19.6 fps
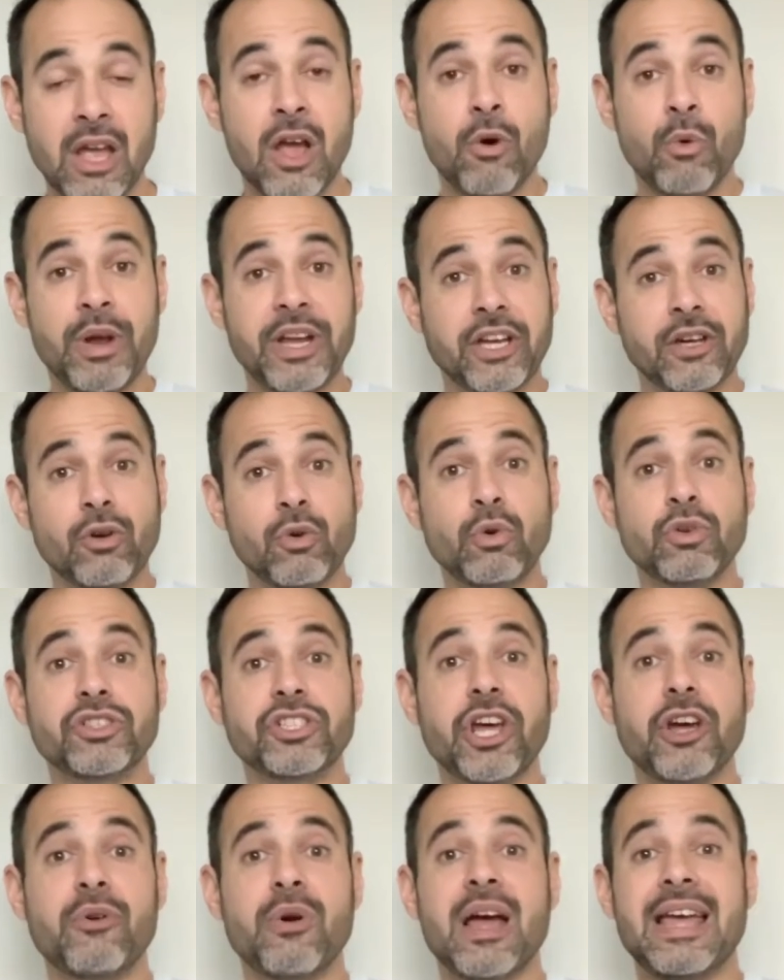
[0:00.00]
We can
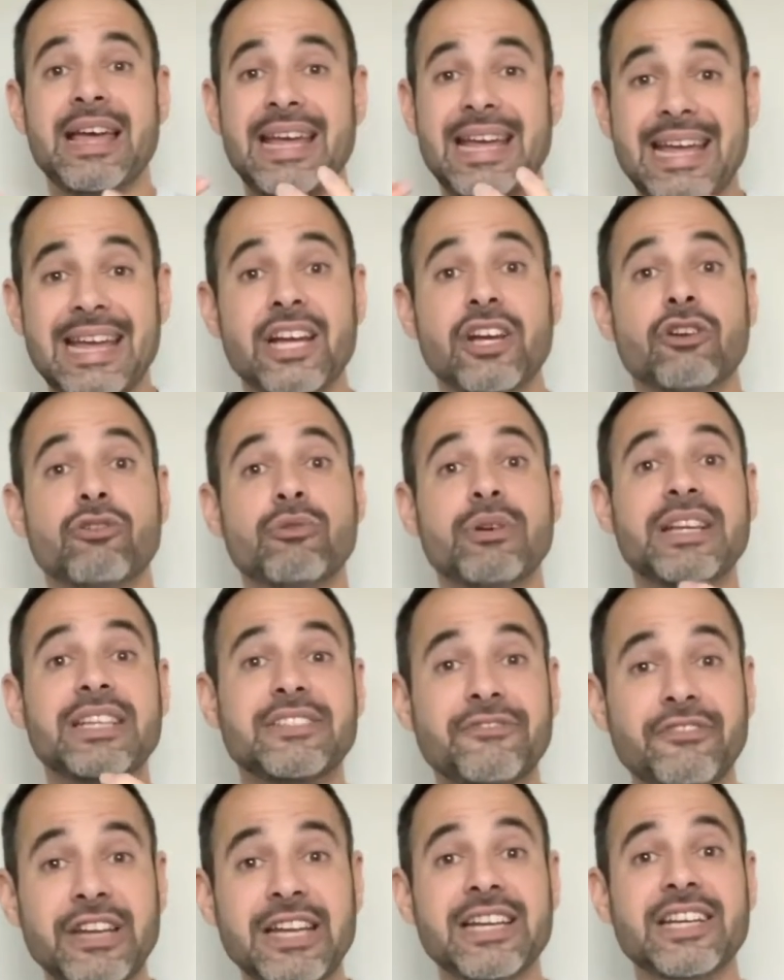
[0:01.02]
also increase
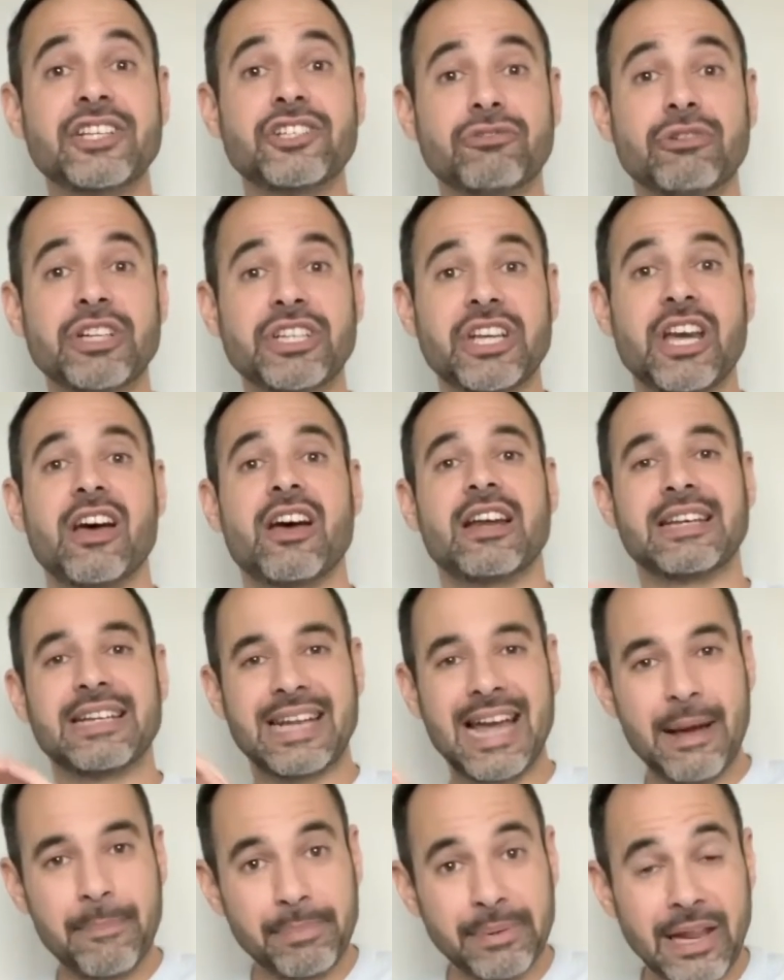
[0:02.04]
venous return,
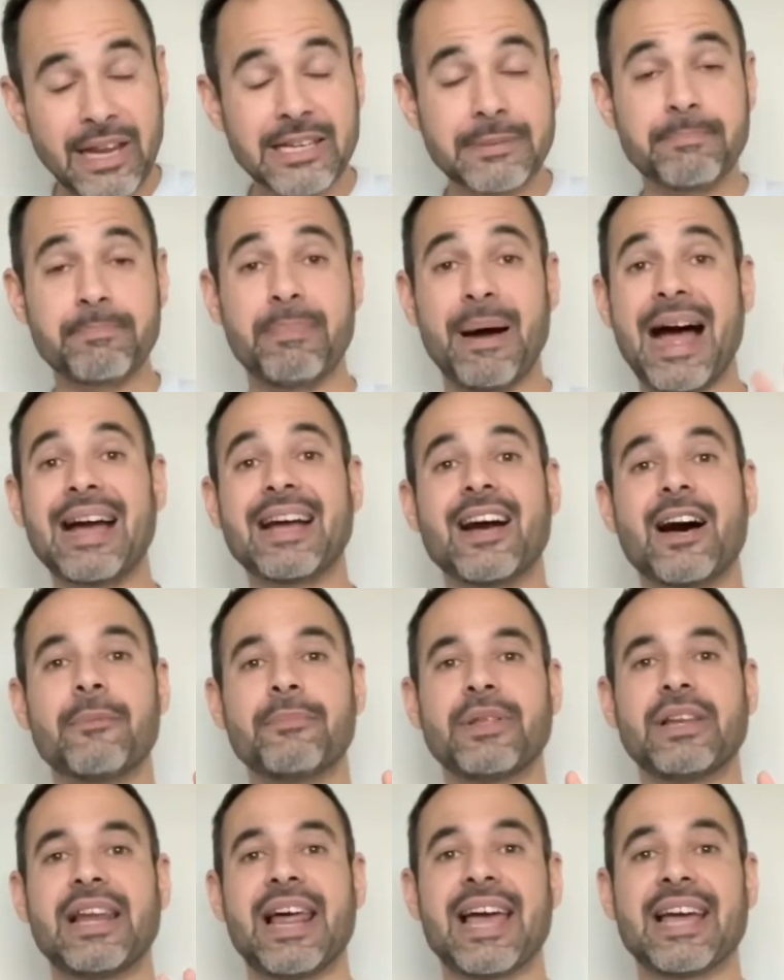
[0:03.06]
get blood back up
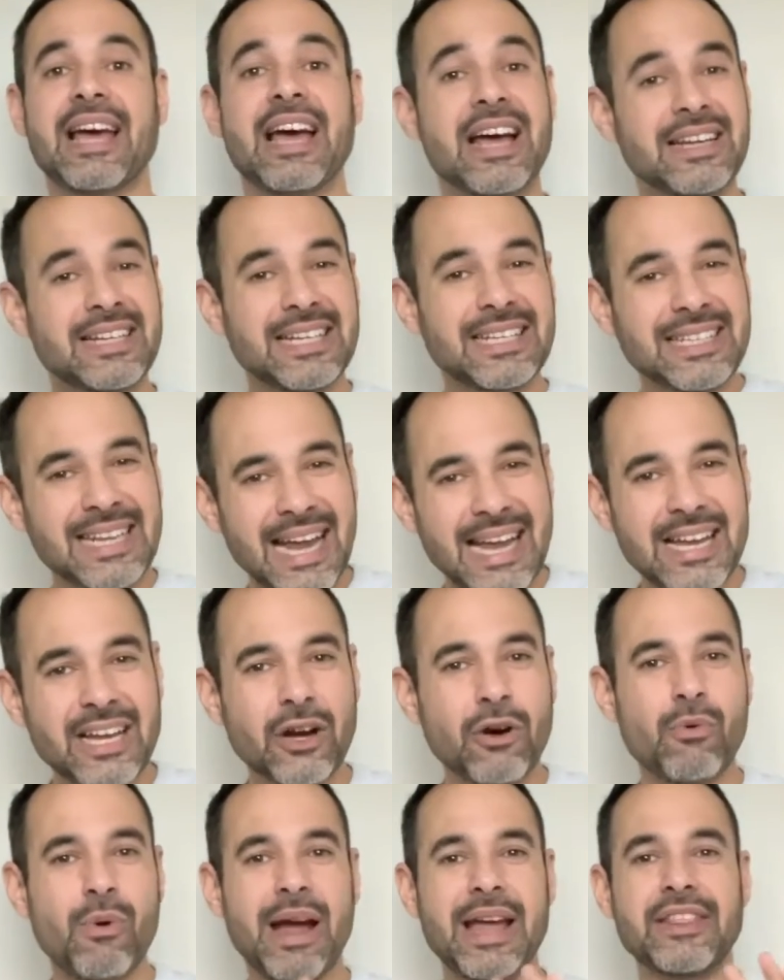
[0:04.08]
the leg to take
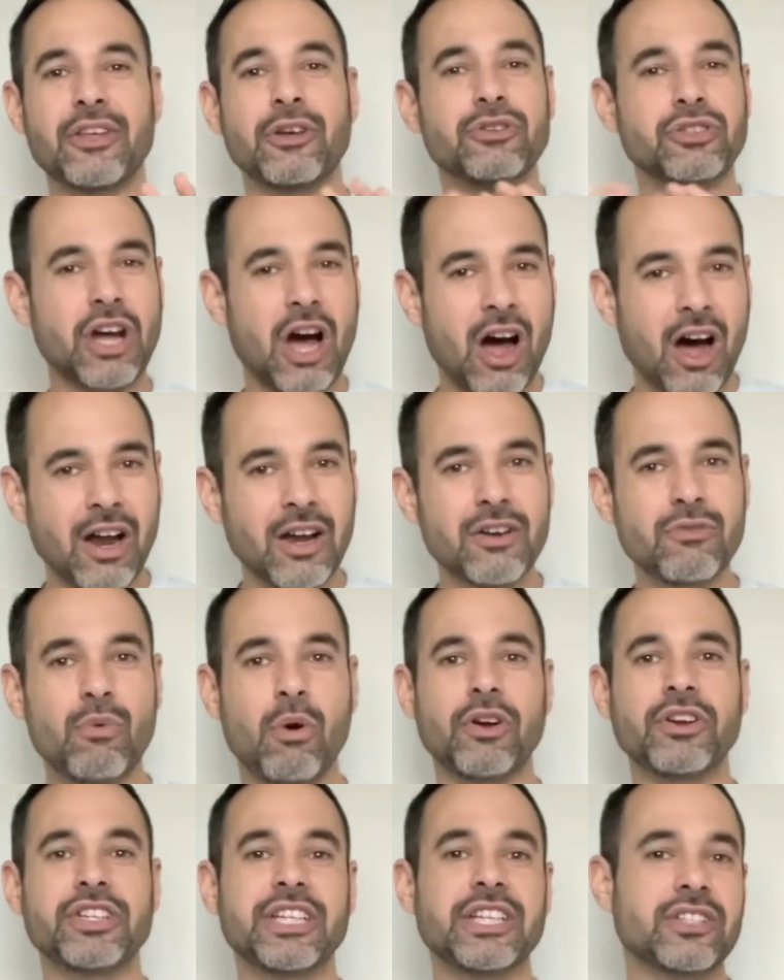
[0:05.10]
away those
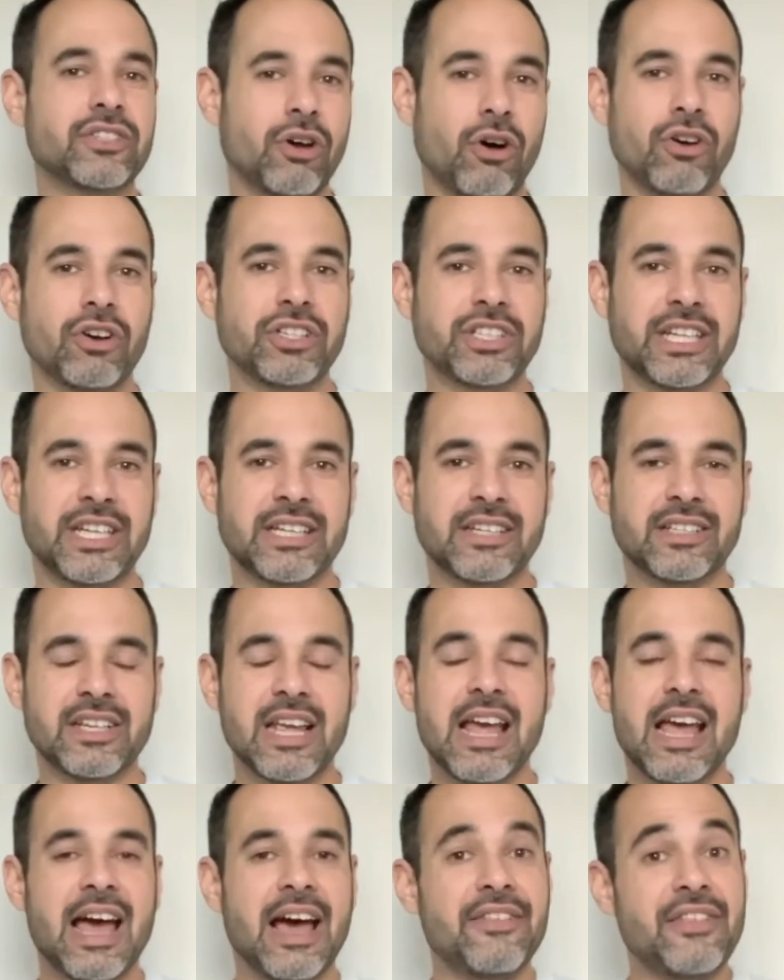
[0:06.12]
unwanted toxins.
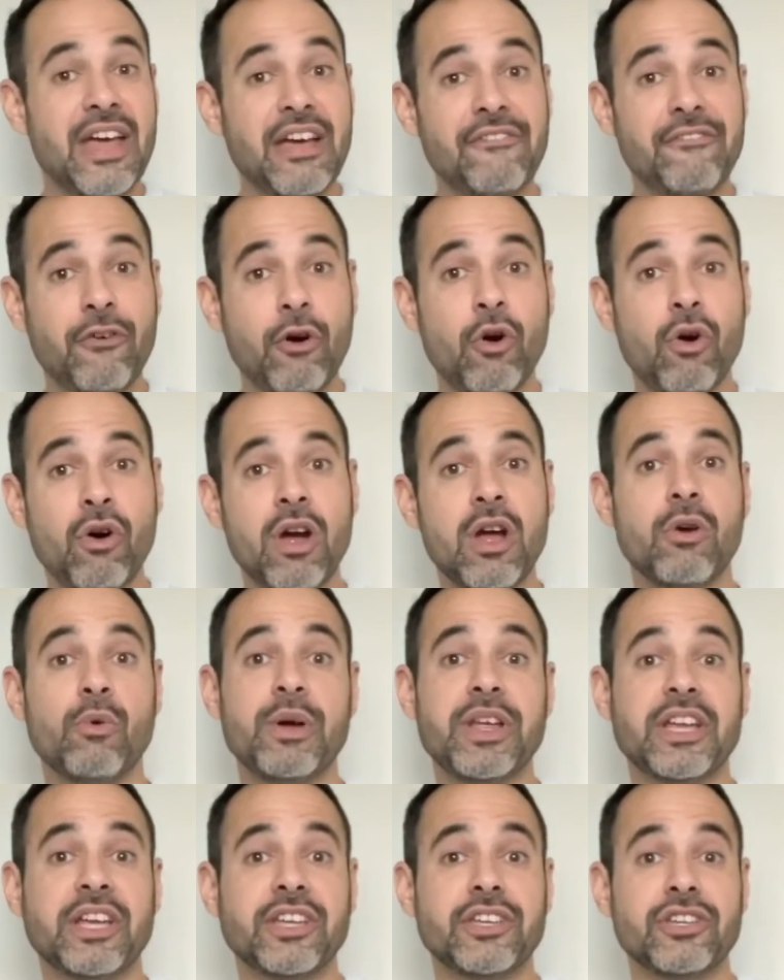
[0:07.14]
And therefore,
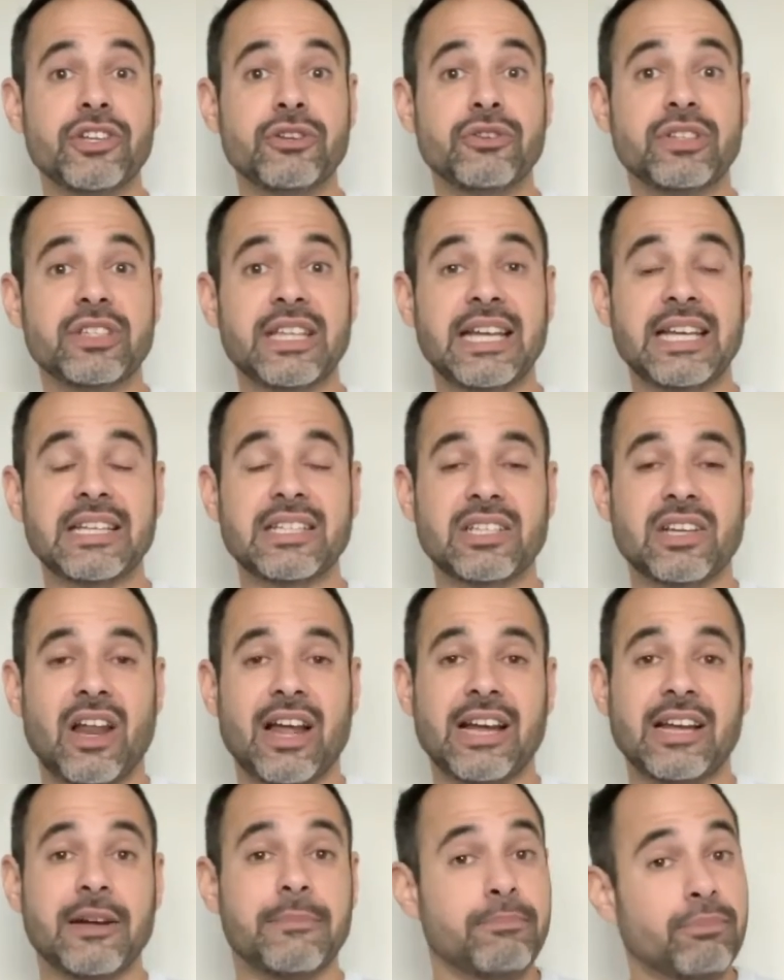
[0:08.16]
we can use things
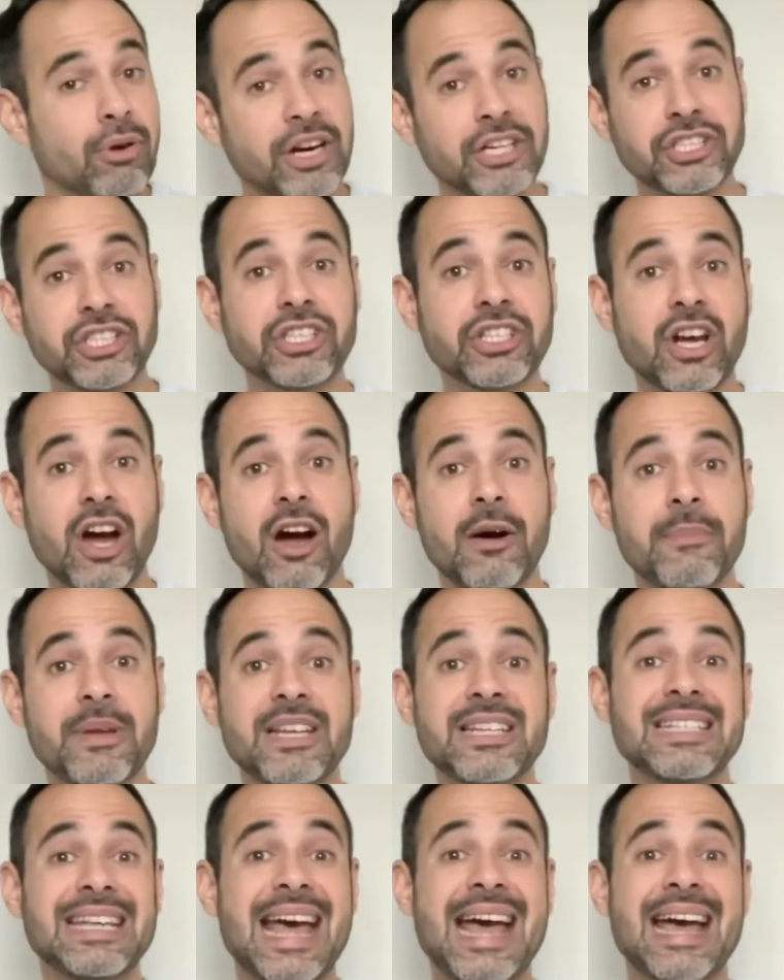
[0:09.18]
like compression
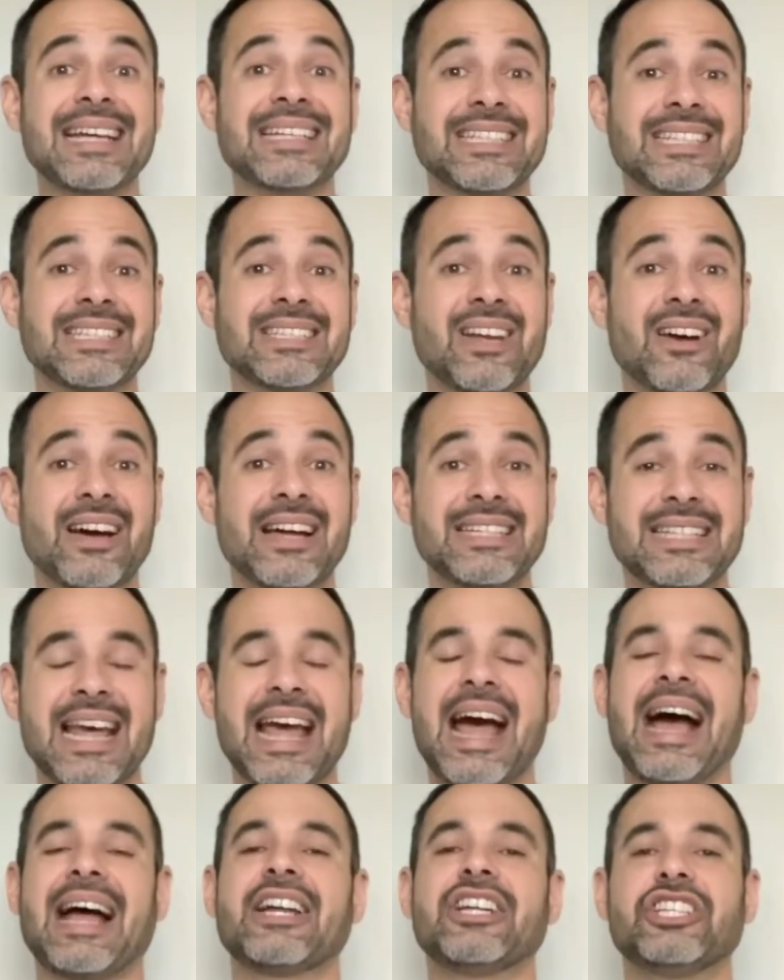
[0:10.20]
garments, exercise,
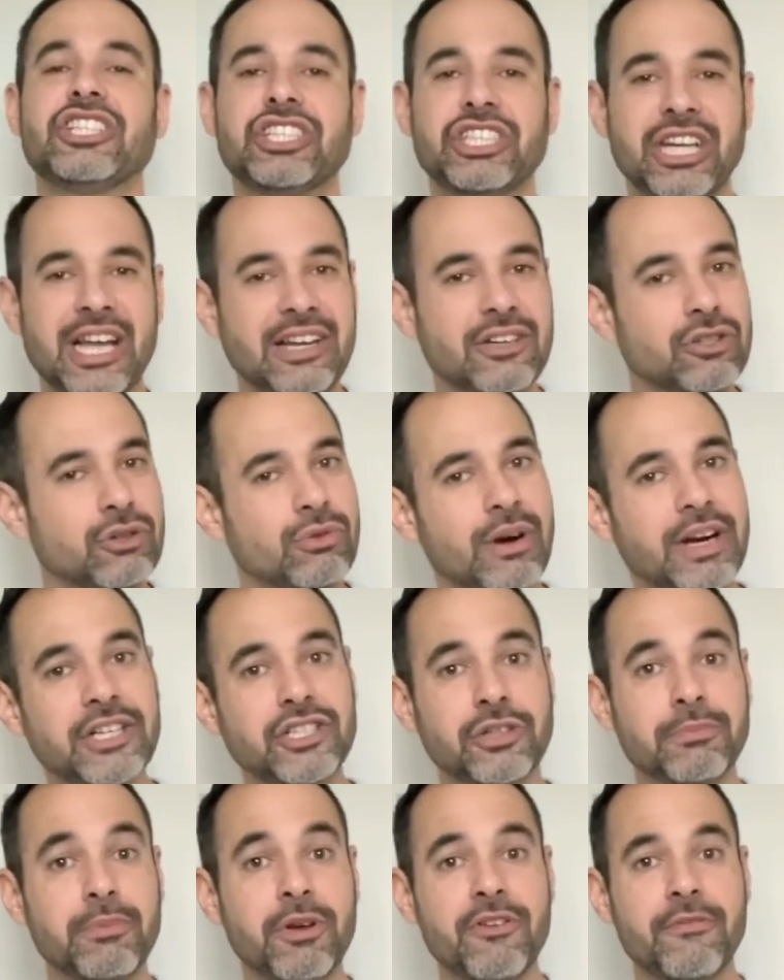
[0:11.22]
and gentle range
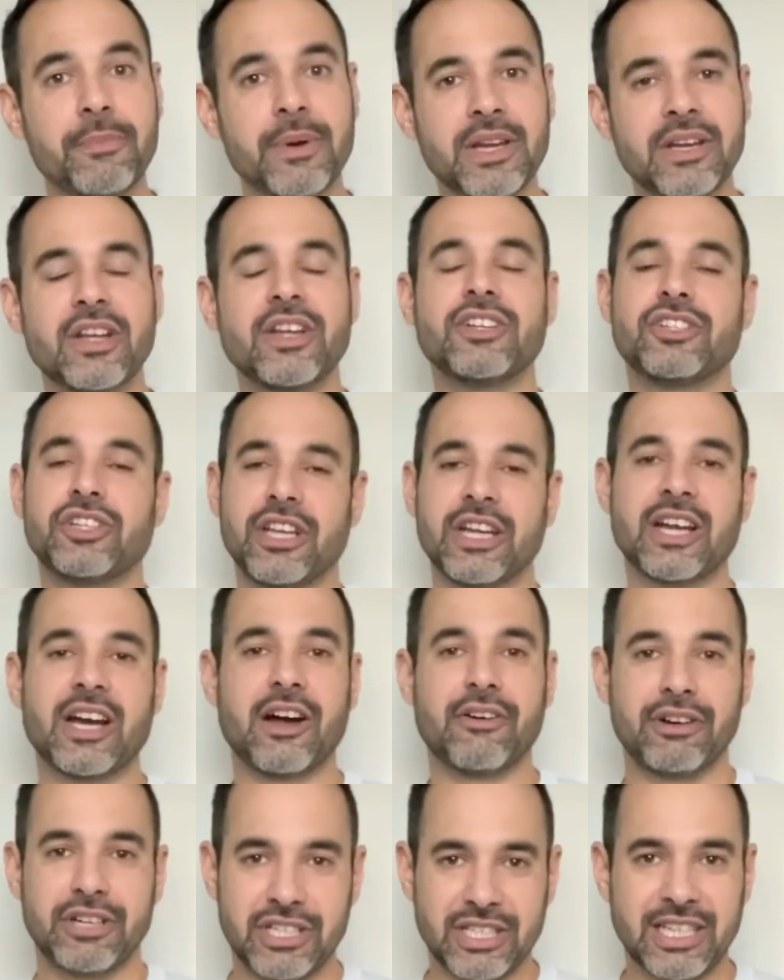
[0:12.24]
of movement to
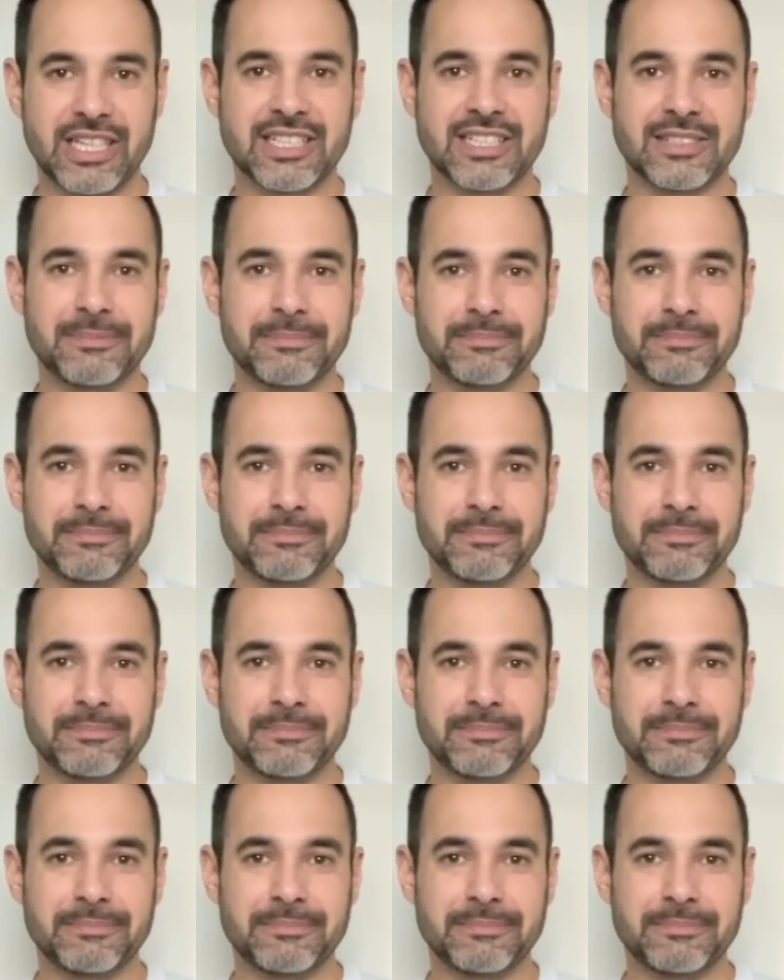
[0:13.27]
encourage this.